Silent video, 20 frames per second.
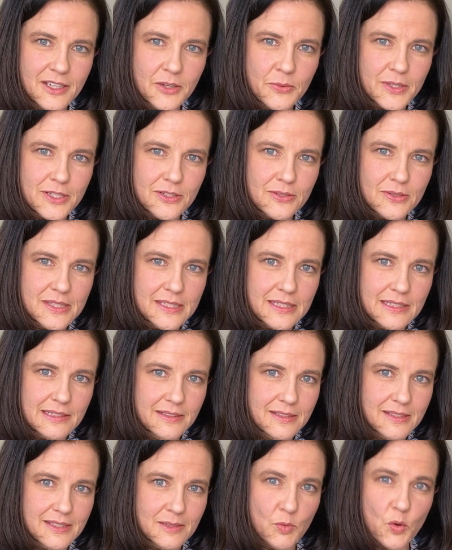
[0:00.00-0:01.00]
We do see it
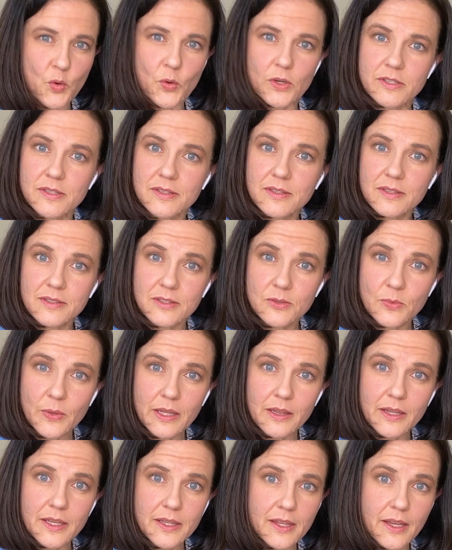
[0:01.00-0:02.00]
in some horses as
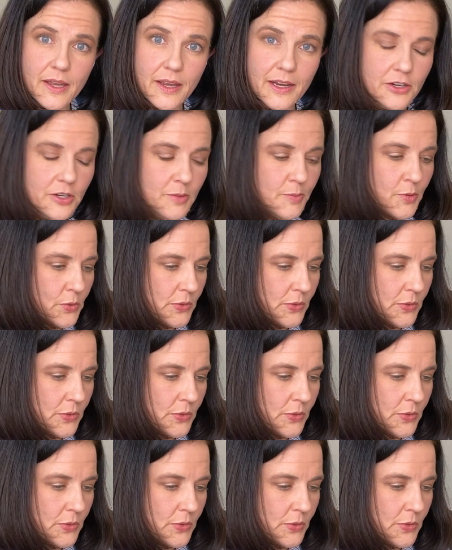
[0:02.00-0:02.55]
well, like the Arab